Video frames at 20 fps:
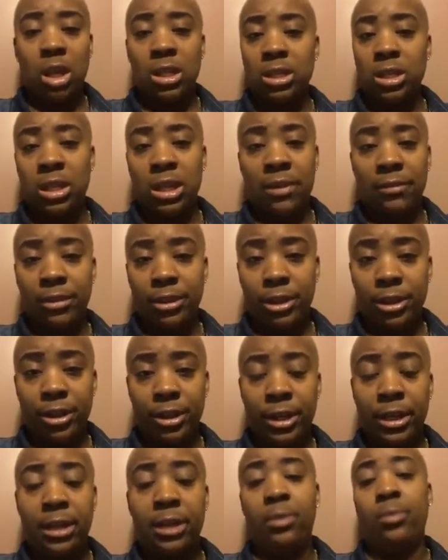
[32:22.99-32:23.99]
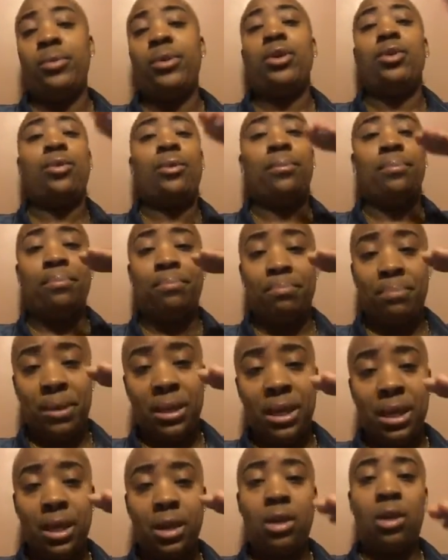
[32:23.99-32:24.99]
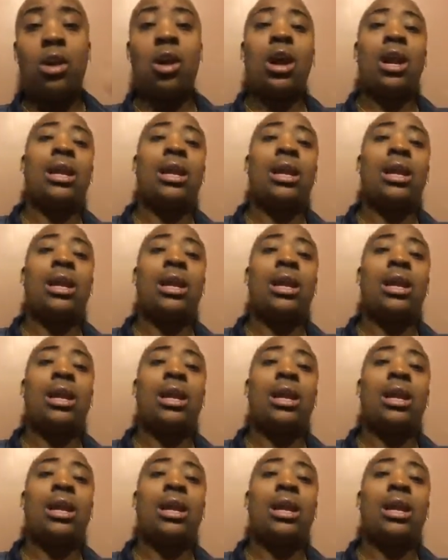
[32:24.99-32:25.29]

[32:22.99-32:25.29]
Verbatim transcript: till 11.30. We're going to be here our